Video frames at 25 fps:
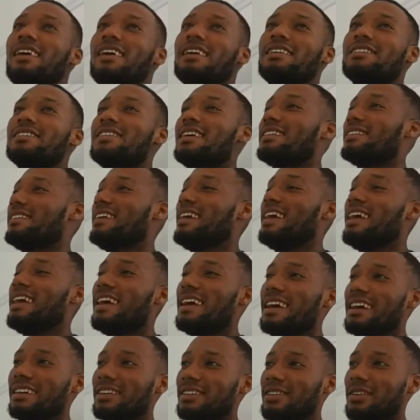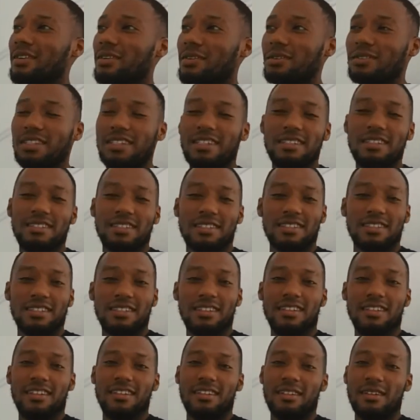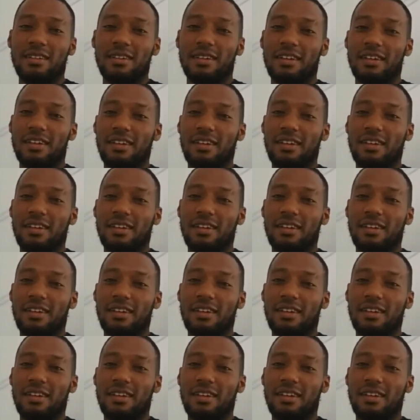He said, Yeah, you know, these are the